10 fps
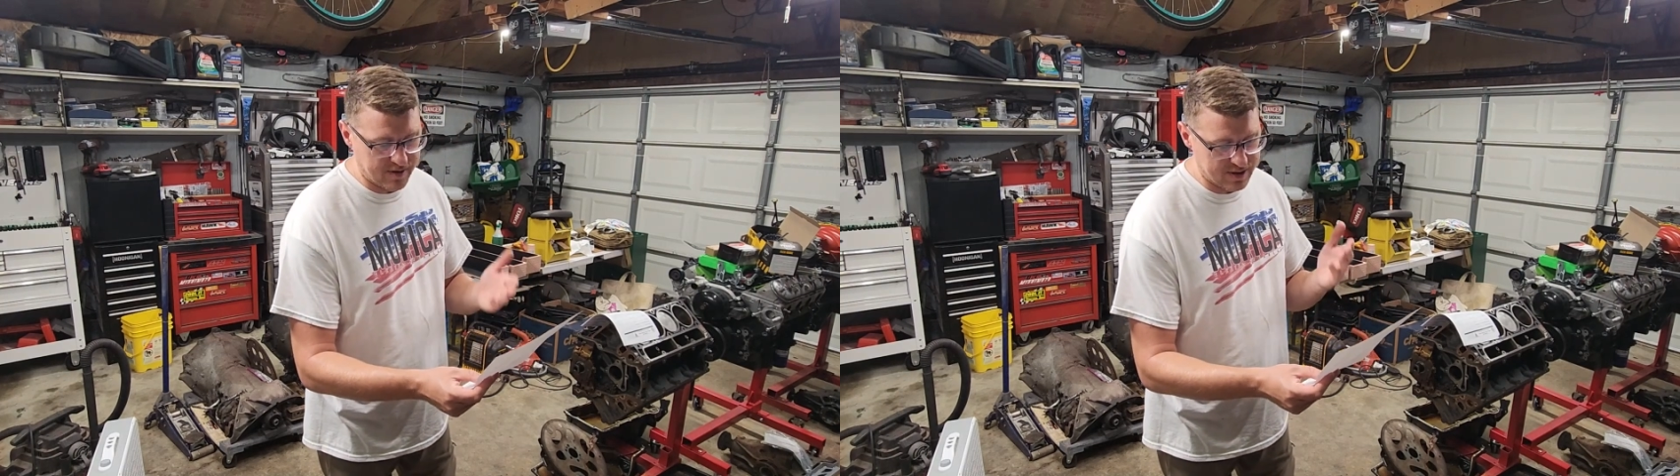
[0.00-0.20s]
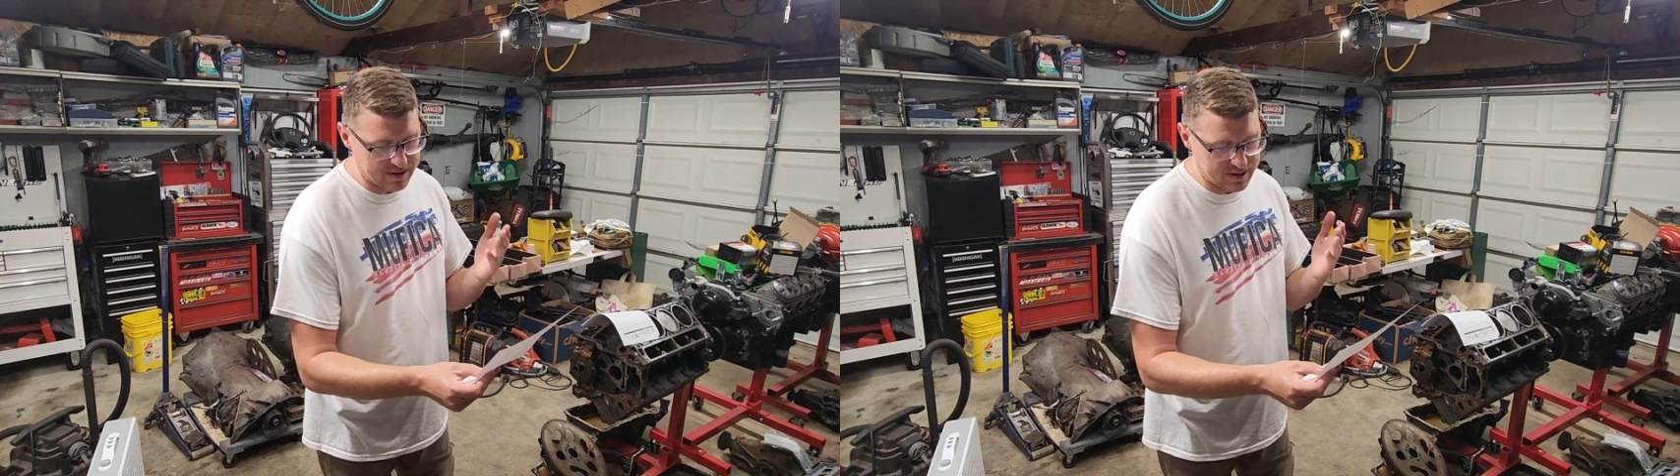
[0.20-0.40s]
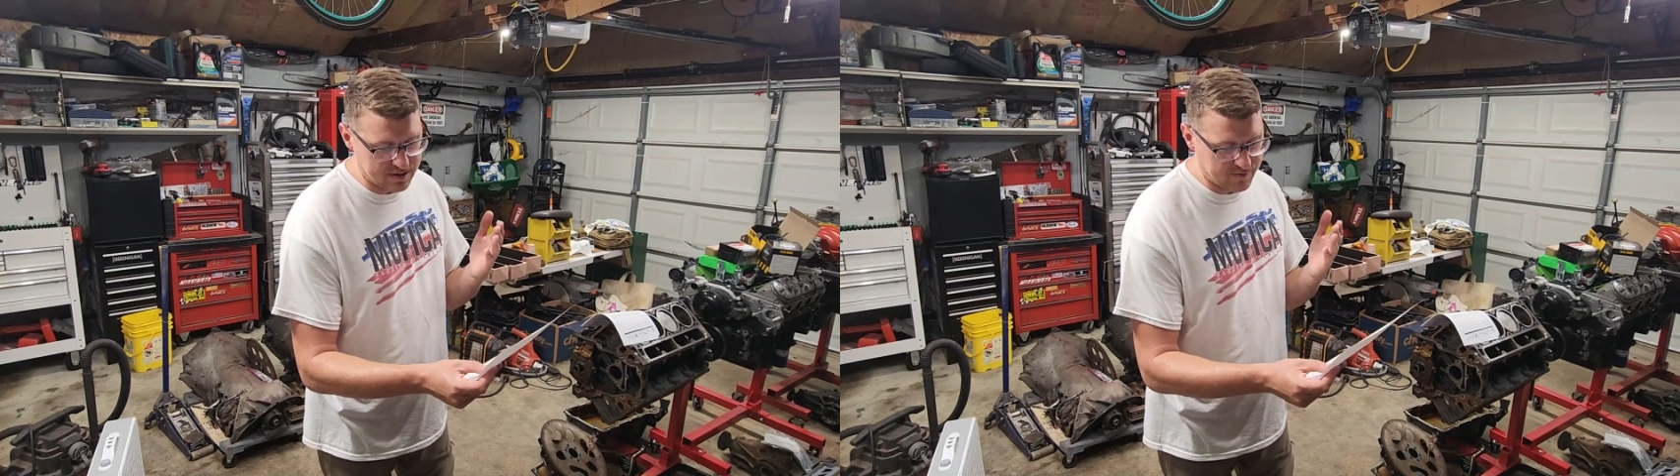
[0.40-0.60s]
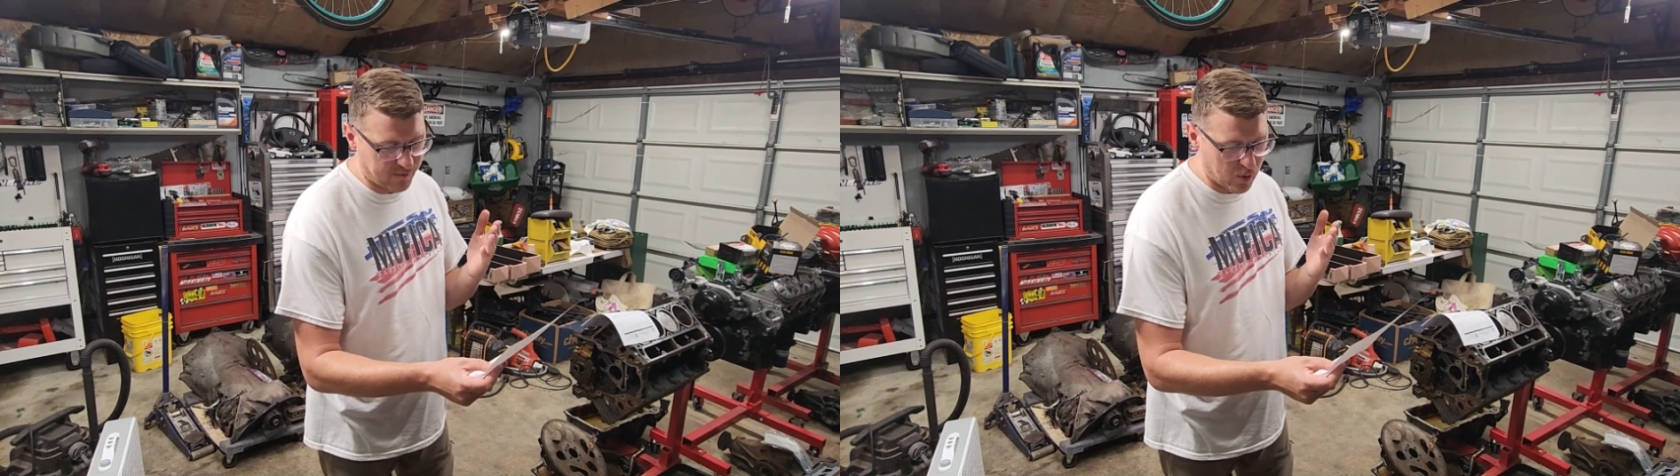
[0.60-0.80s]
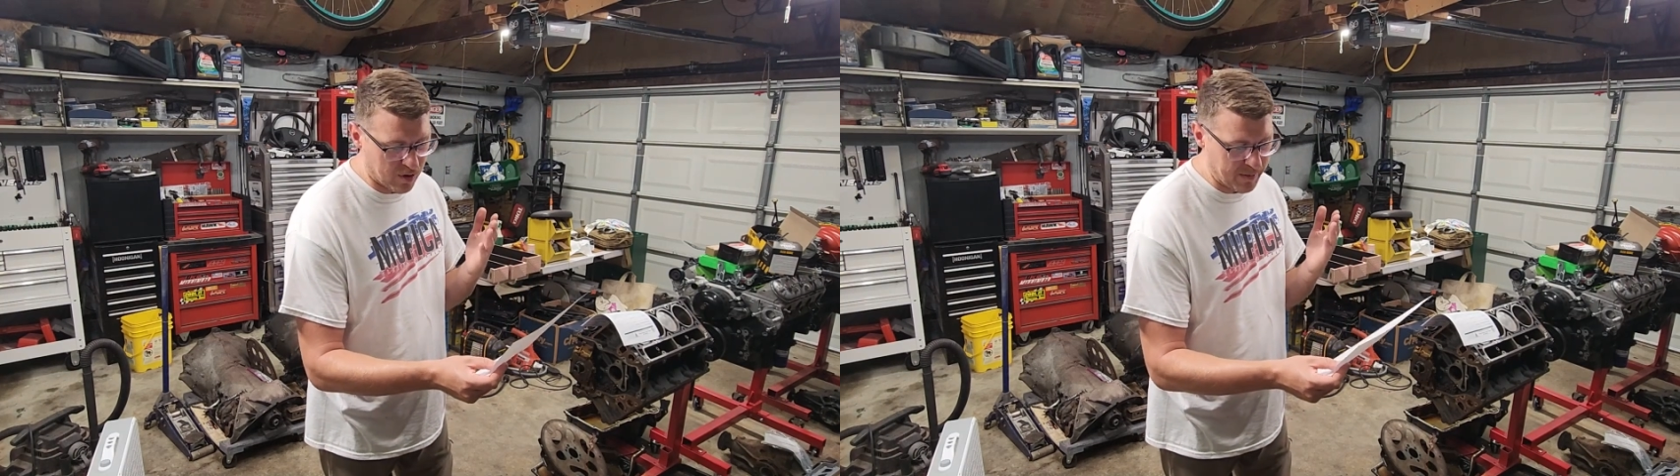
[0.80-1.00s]
This is
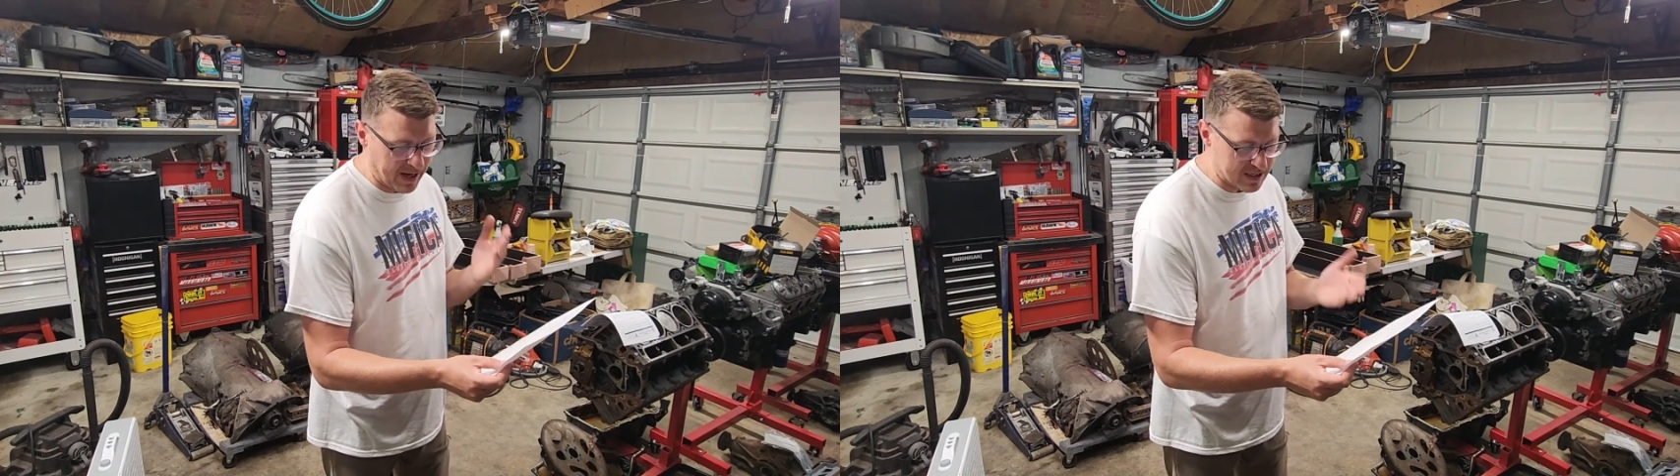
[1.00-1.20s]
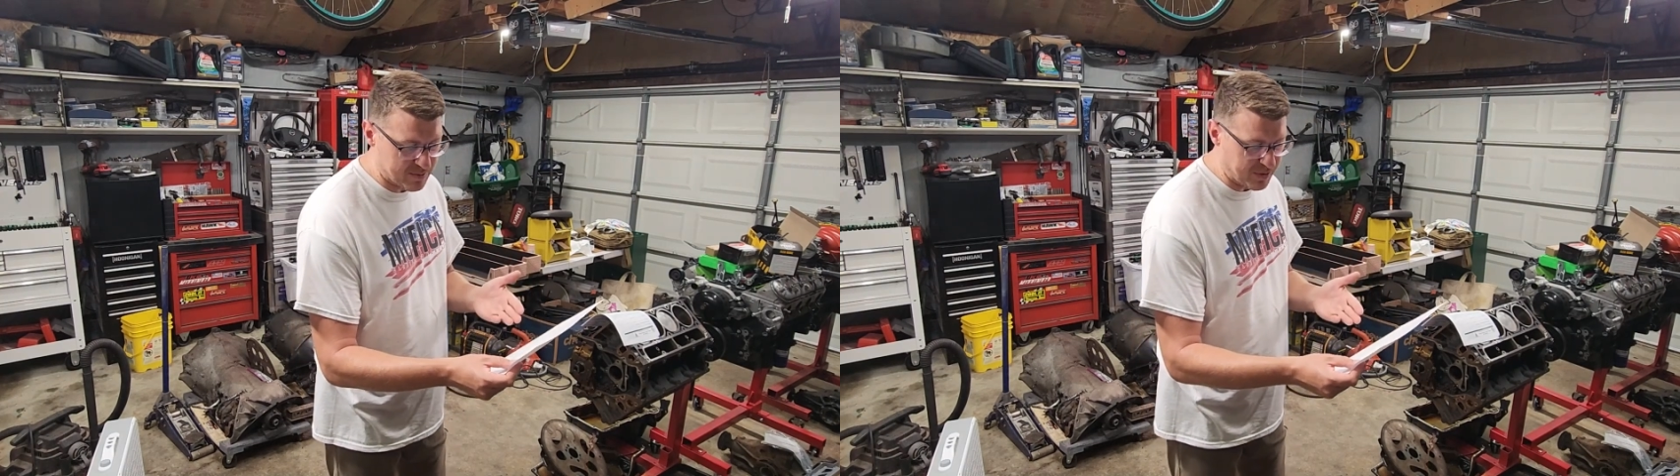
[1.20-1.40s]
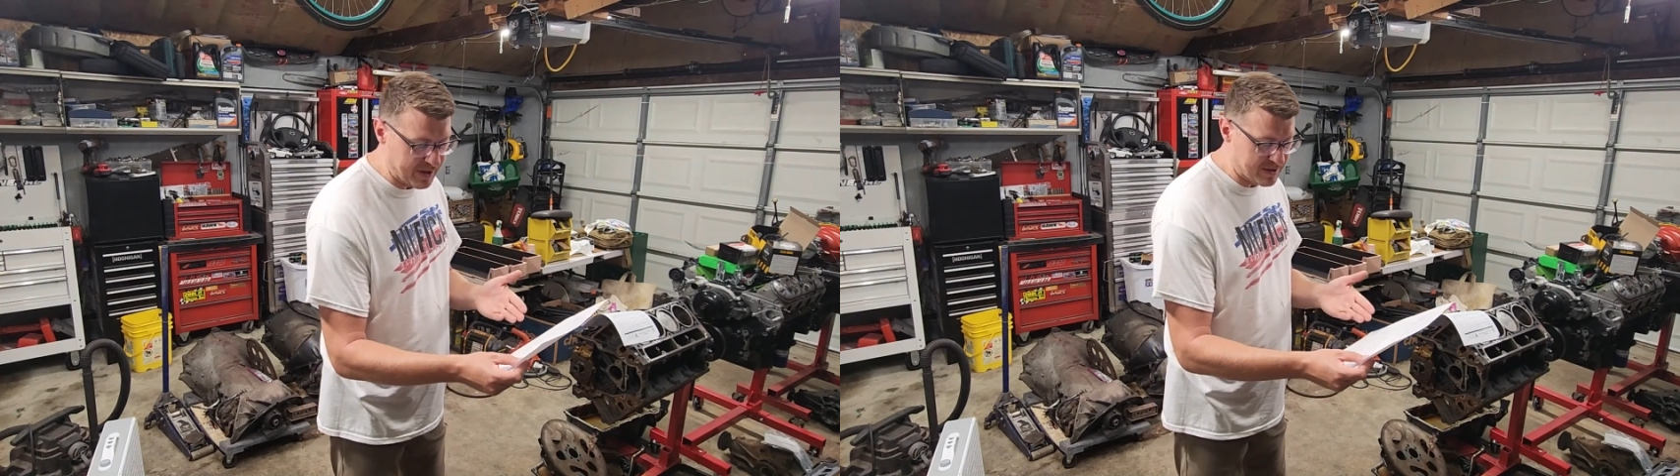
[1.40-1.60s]
form SP